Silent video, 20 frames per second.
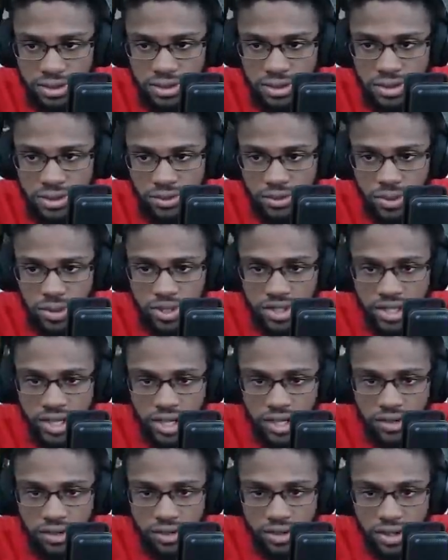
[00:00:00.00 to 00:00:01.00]
1
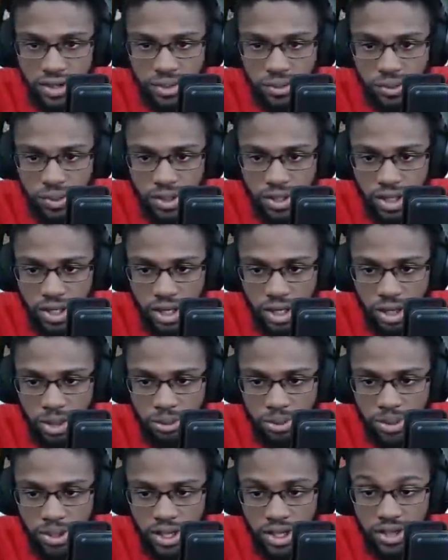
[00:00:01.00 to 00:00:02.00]
down and 1 up,
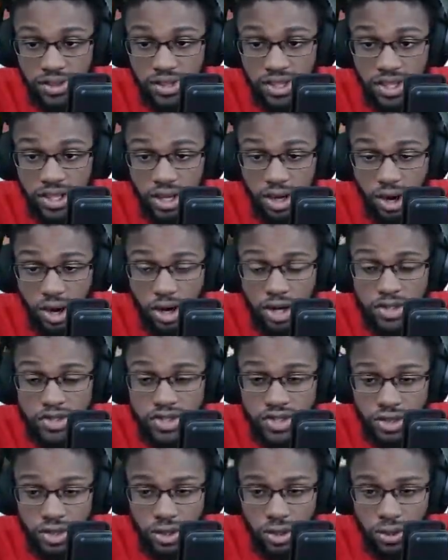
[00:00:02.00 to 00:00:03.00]
and then it
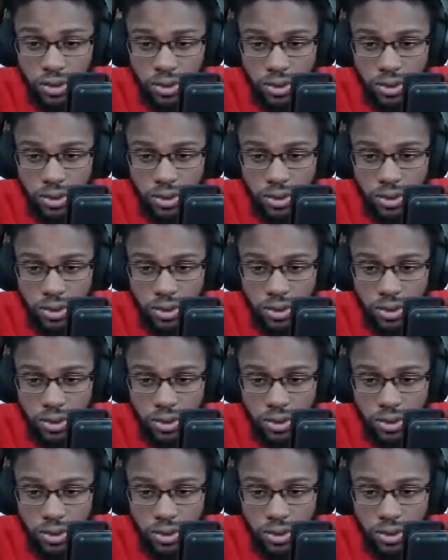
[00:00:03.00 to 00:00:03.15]
also